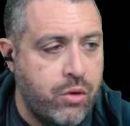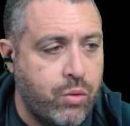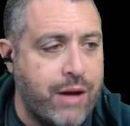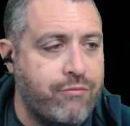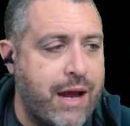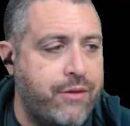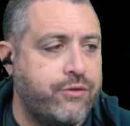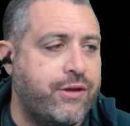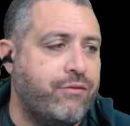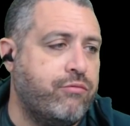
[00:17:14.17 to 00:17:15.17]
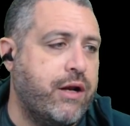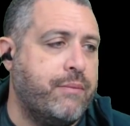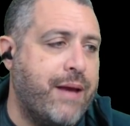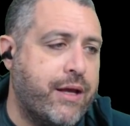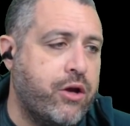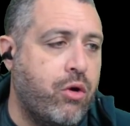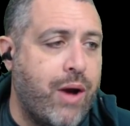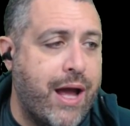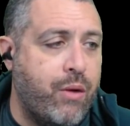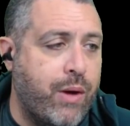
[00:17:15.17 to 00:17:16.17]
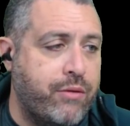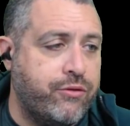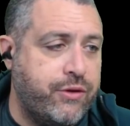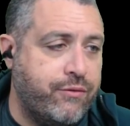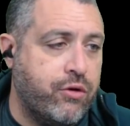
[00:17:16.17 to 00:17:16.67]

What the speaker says: Would I rather save at running back and go high at wide receiver